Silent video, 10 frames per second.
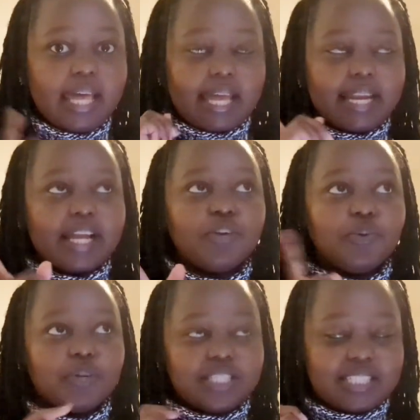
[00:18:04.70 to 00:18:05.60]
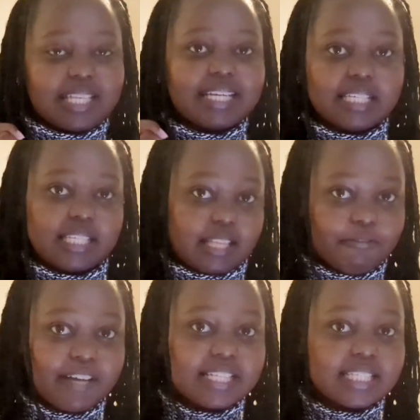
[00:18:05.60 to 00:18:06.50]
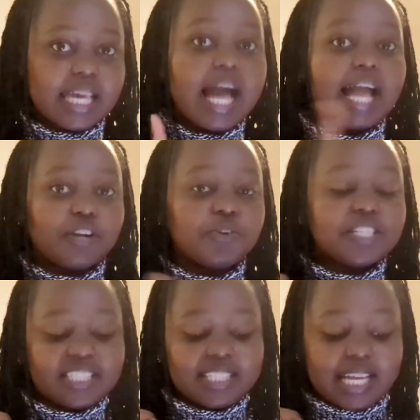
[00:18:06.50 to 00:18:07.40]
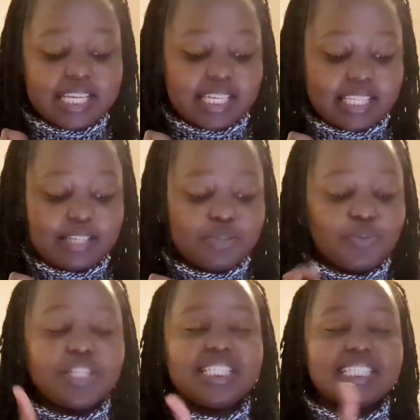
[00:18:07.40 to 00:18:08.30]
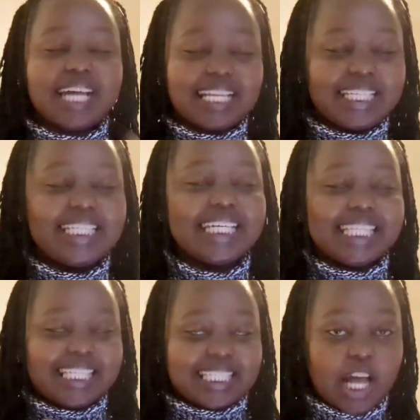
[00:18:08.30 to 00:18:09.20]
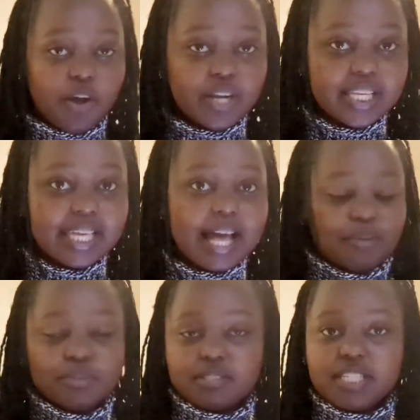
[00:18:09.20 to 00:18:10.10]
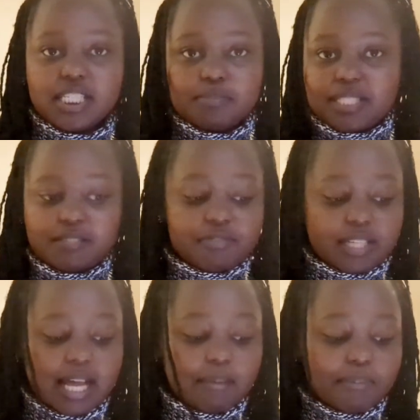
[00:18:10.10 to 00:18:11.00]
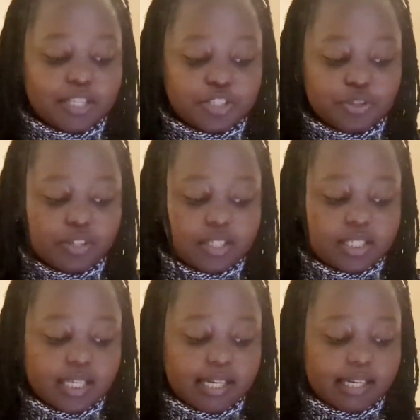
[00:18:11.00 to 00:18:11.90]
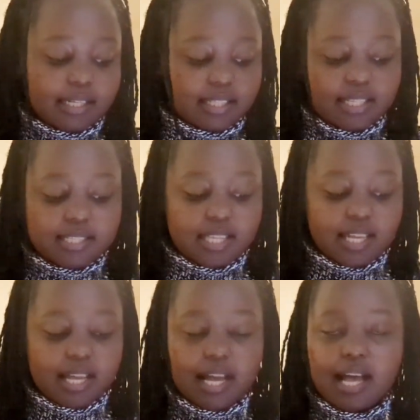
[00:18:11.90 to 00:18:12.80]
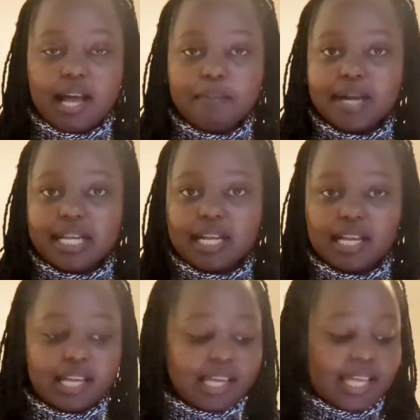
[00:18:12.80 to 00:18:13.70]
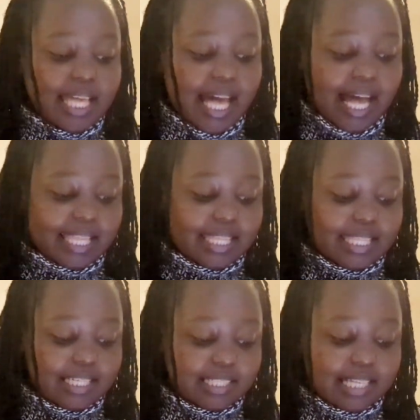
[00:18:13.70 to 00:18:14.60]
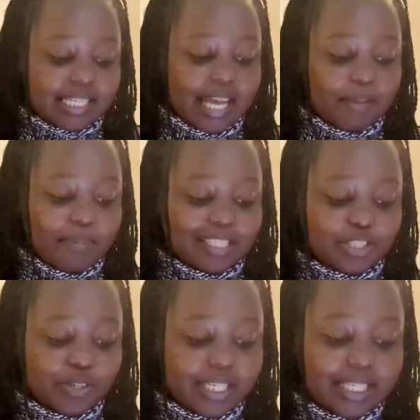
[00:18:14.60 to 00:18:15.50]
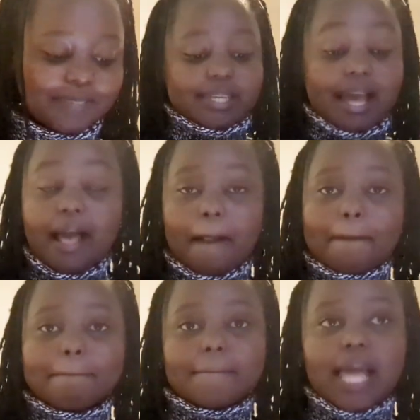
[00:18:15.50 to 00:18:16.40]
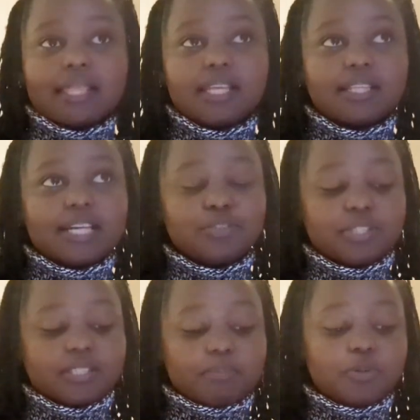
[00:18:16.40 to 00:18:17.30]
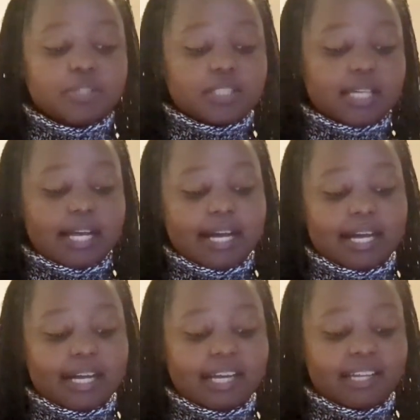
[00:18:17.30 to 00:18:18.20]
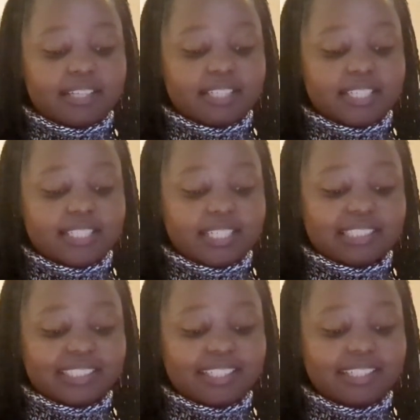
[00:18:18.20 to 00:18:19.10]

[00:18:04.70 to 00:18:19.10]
and I know what is studied in the first year. I know what is studied in the second year. I was very specific. I mentioned this thing among other things that I mentioned. Yeah, I think that was the most detailed